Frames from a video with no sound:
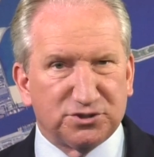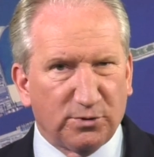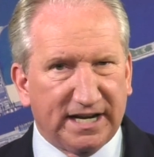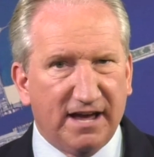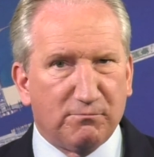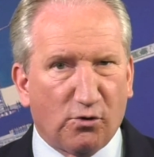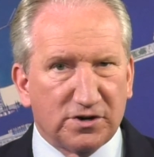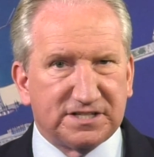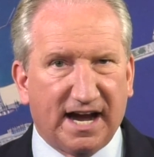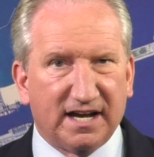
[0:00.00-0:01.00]
So we're going to have
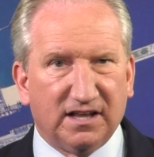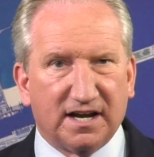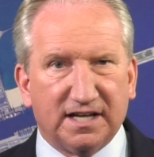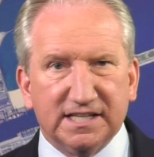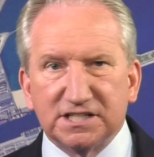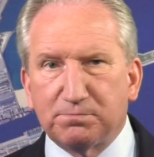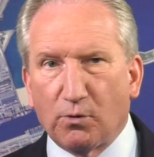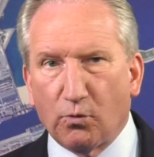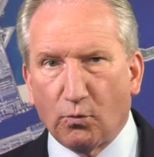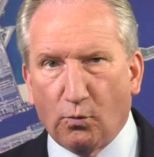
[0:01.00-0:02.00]
more dialogue on this,
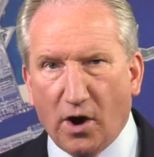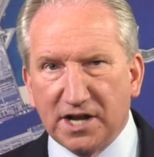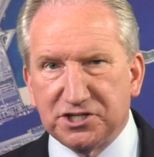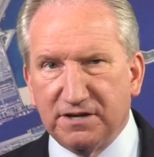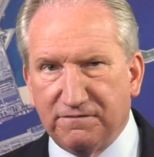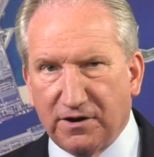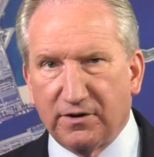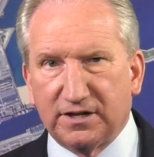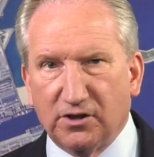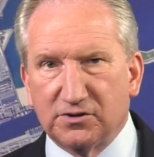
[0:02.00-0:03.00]
but we're watching
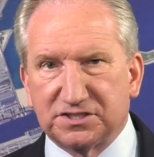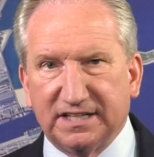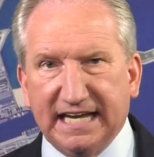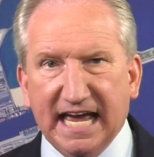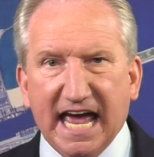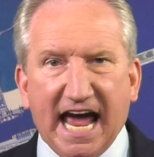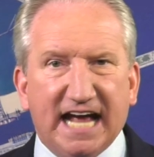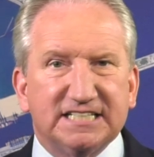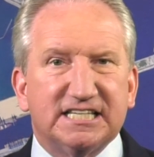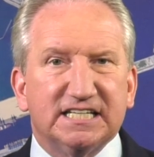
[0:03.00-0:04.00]
very closely
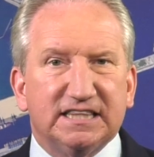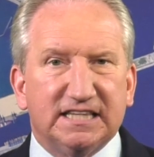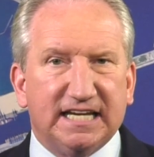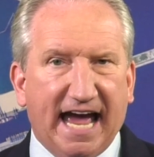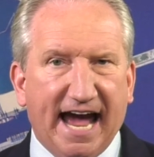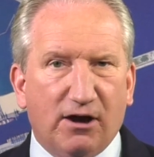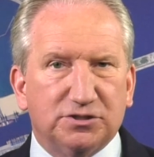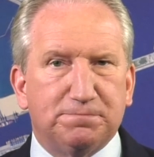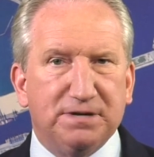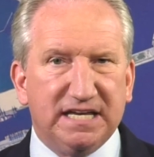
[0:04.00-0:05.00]
as the
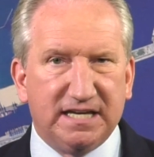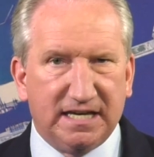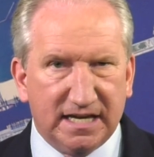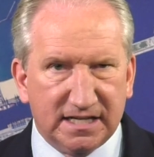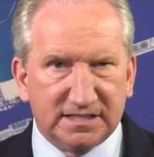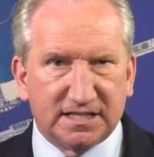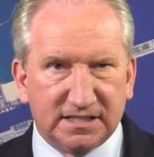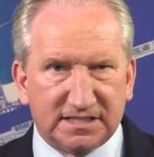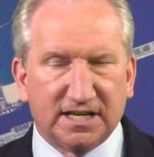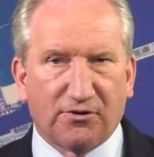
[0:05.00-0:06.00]
House begins
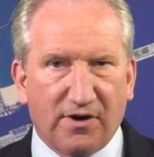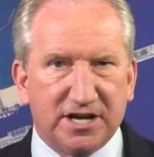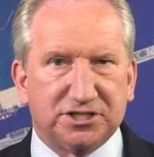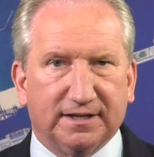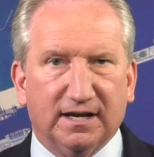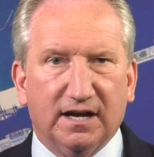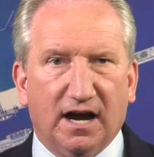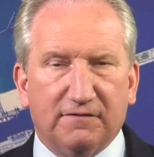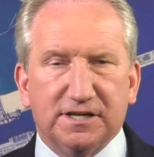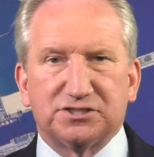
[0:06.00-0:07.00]
consideration
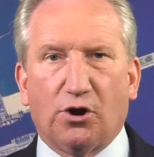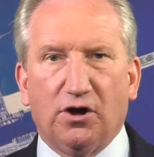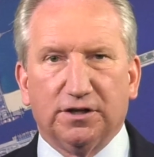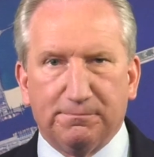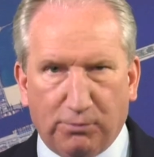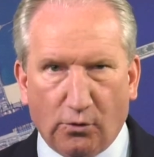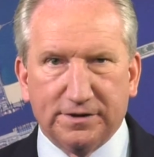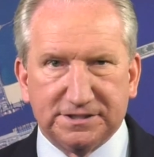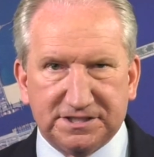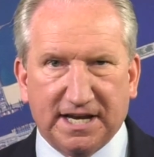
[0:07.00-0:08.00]
of this
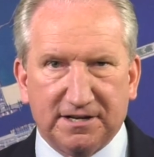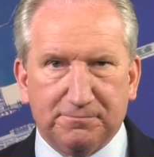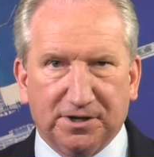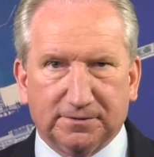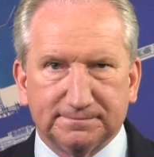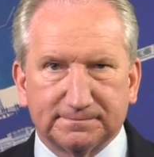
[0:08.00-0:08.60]
all-important Senate bill.